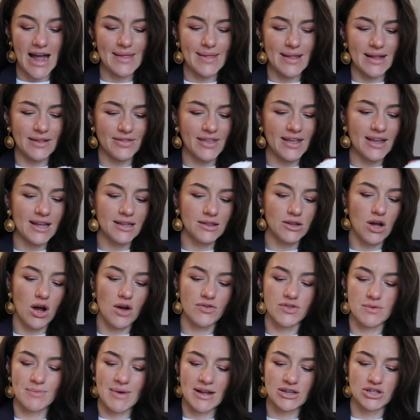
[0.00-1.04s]
And then I think a lot
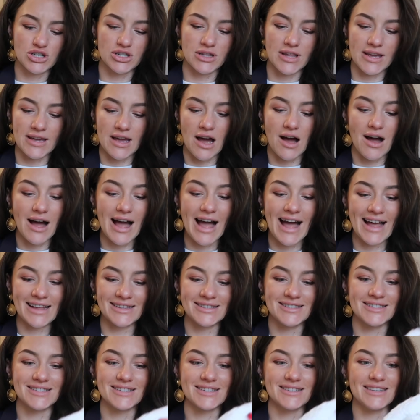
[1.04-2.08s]
of them actually are
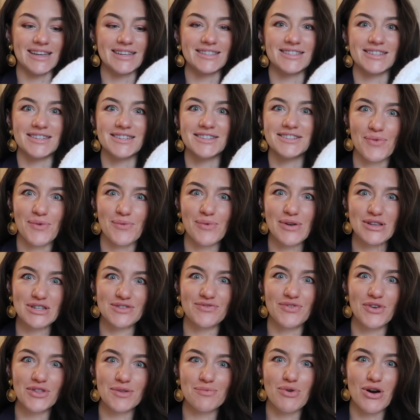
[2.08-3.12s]
hand knitted, which
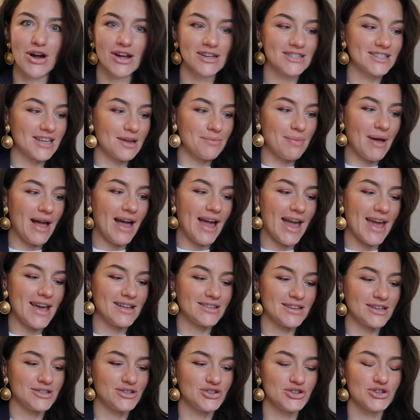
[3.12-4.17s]
for the price I
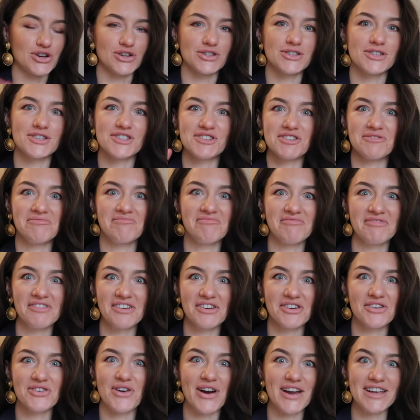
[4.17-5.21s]
paid is just
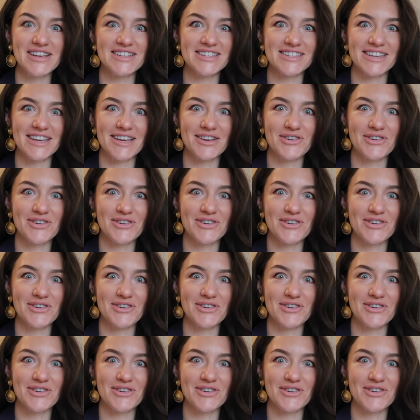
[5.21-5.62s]
crazy